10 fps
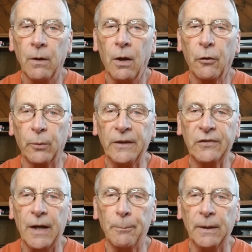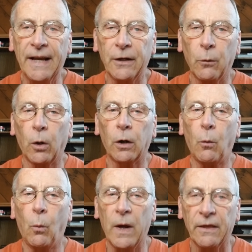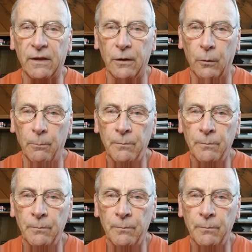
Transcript: three-step plan to work with you.